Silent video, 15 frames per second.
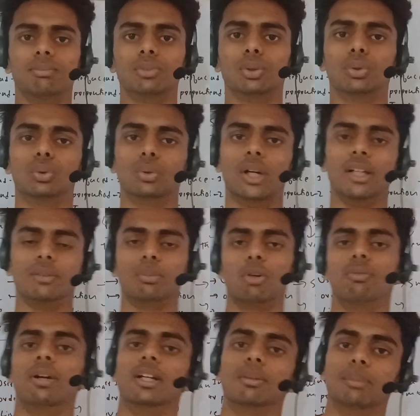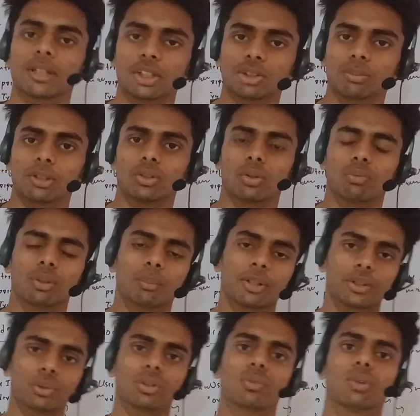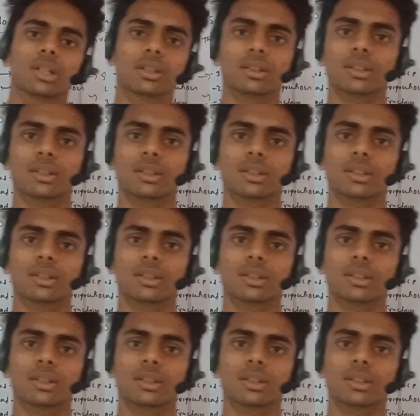So as for better management of the particular one.